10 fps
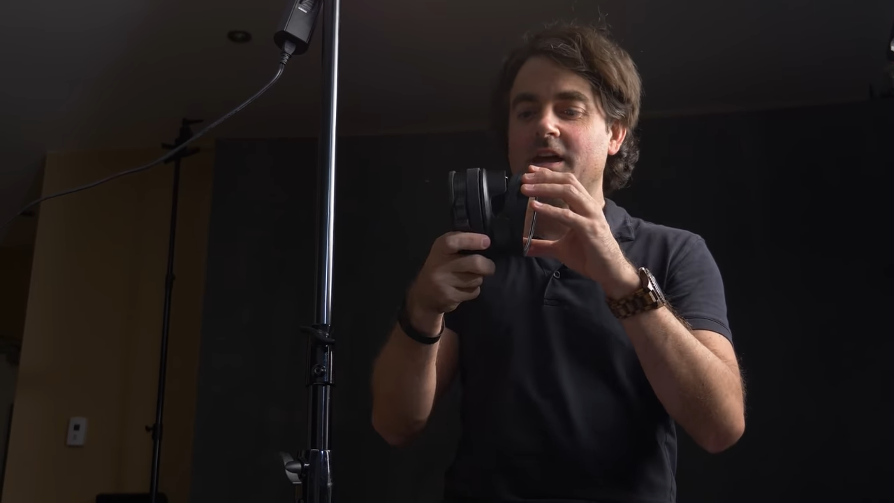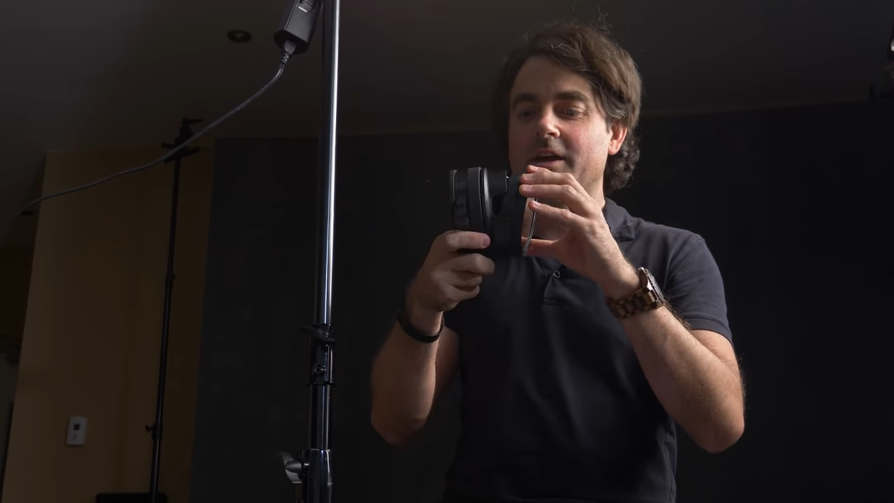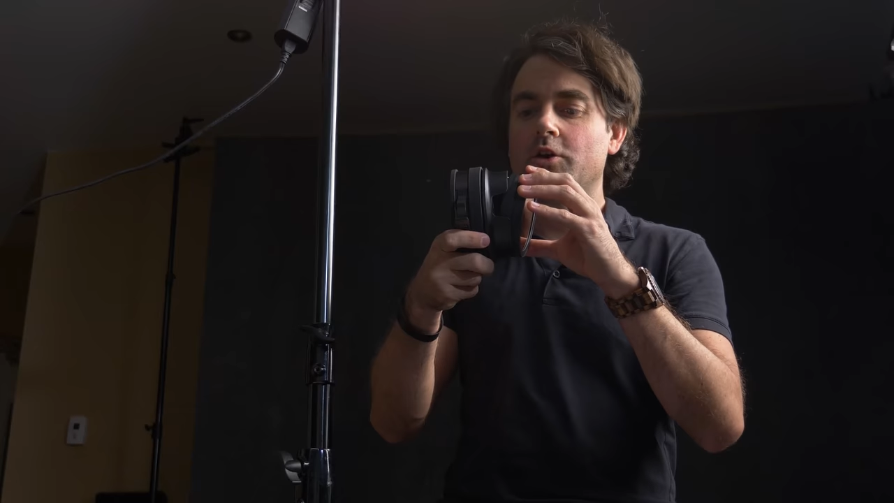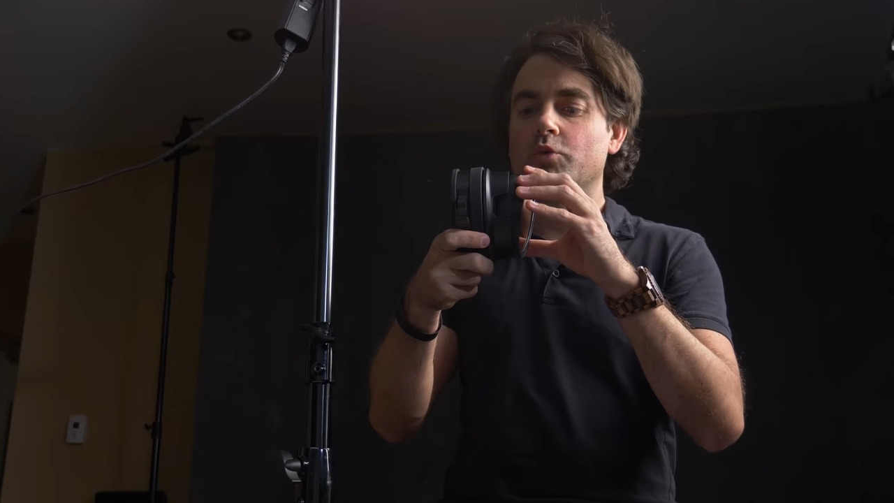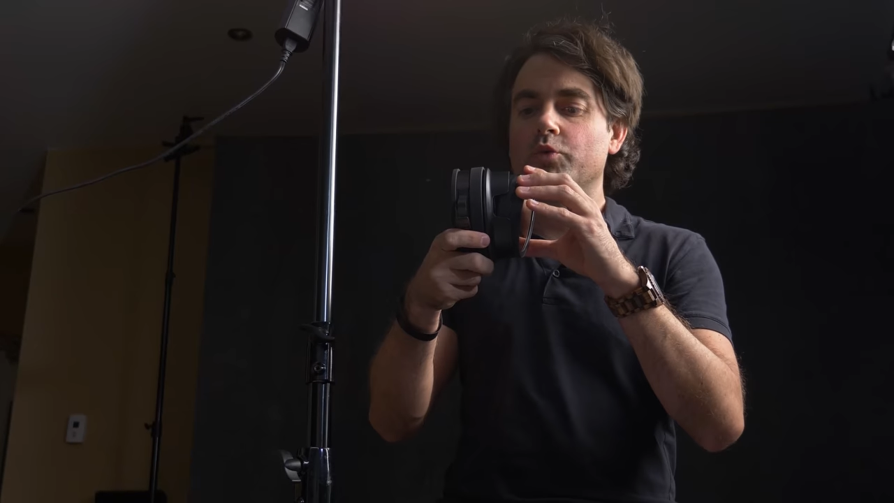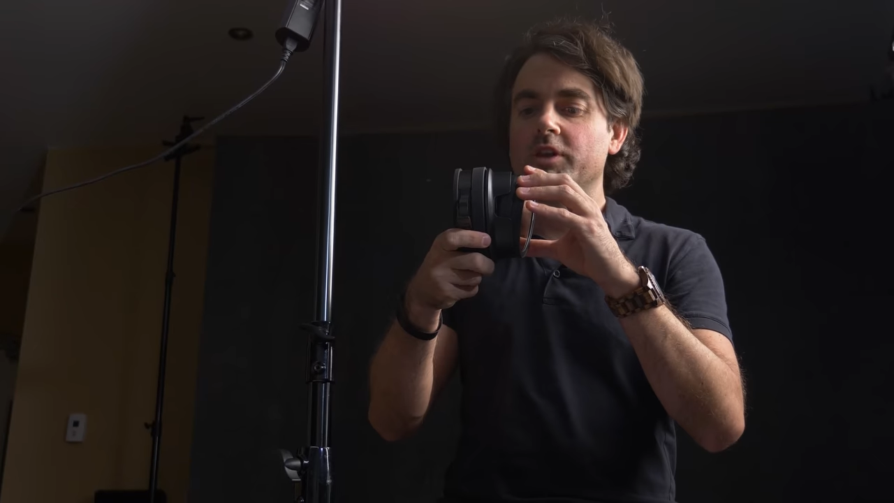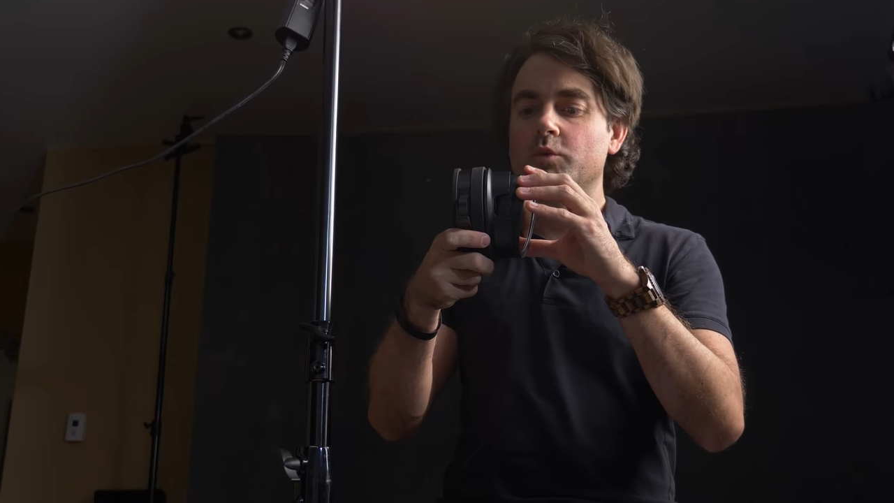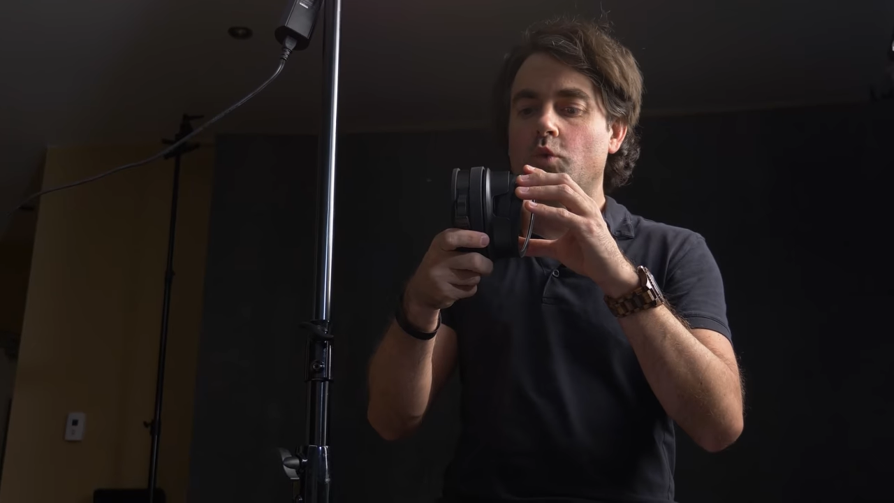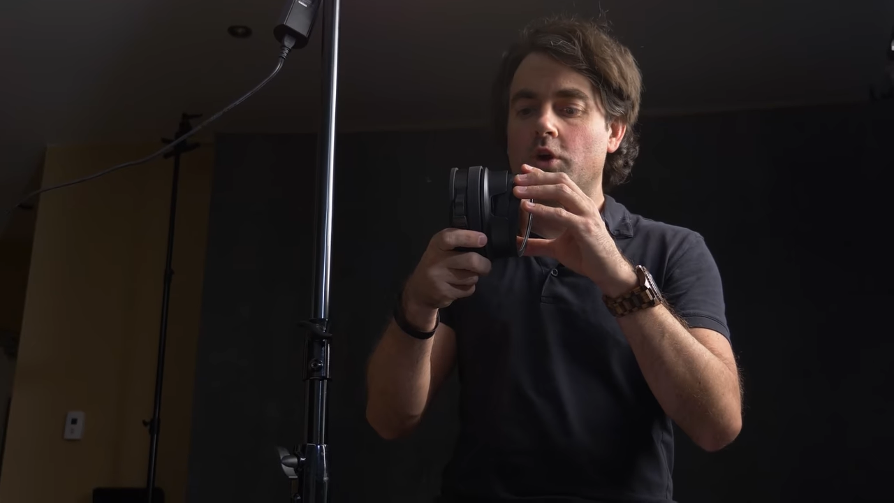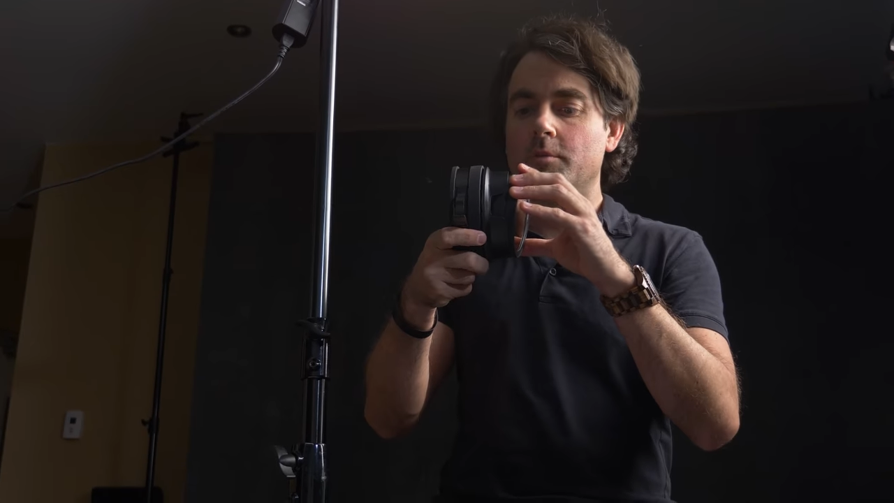light go really
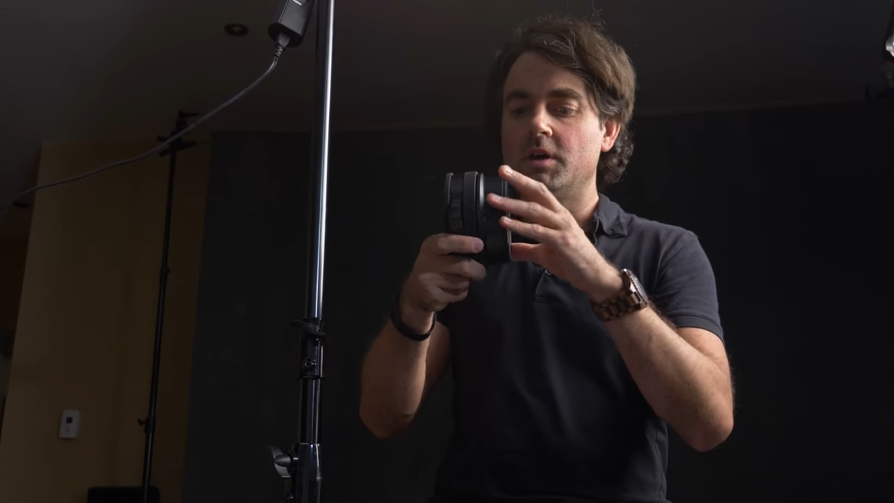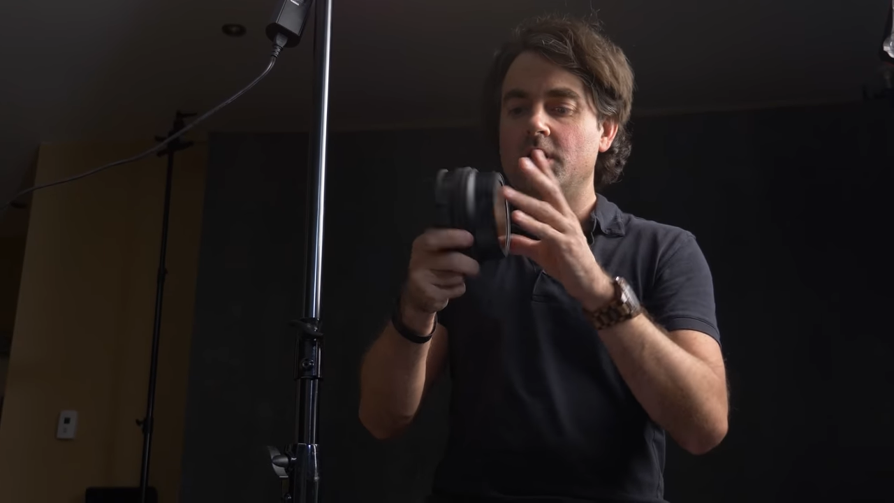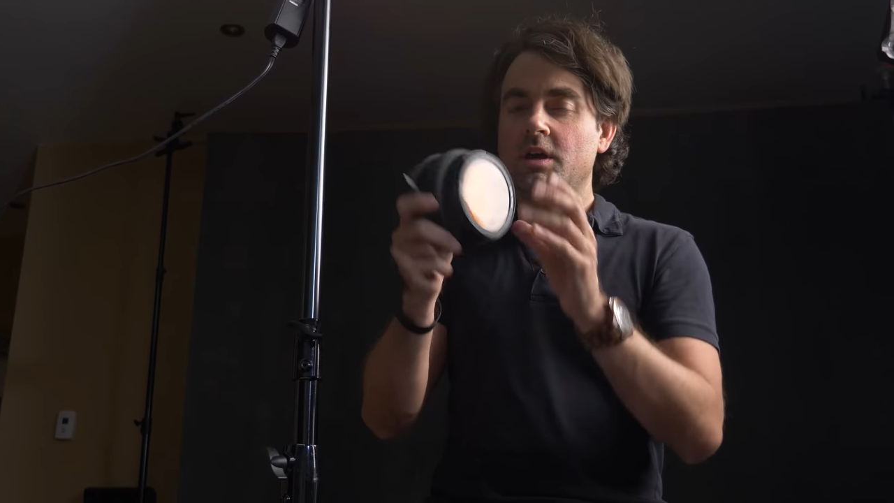warm.